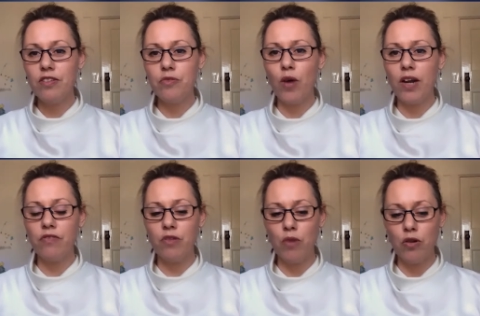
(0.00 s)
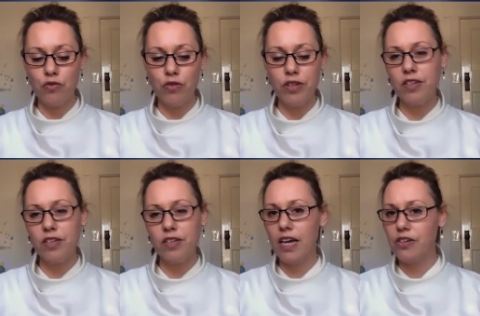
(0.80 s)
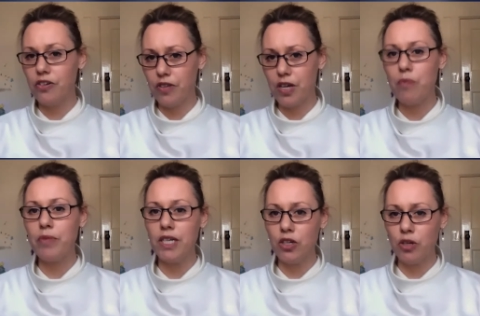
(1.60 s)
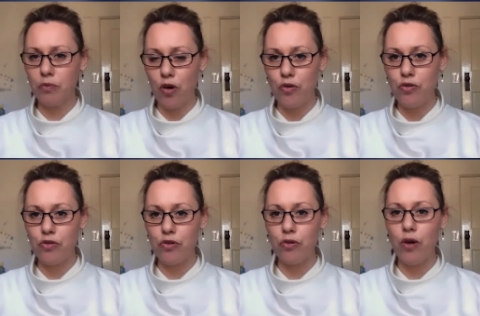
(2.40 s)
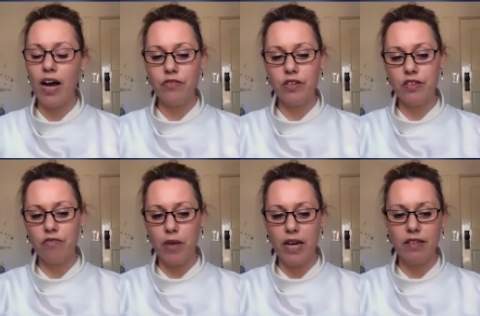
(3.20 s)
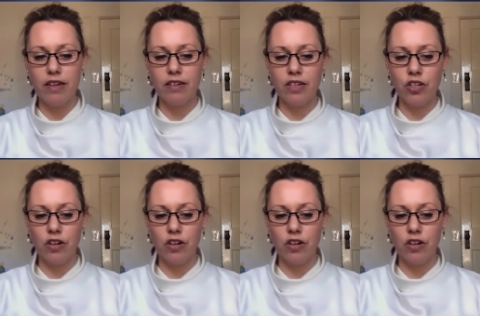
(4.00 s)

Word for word: is one of the most risky stages a company can go through. After they've made that initial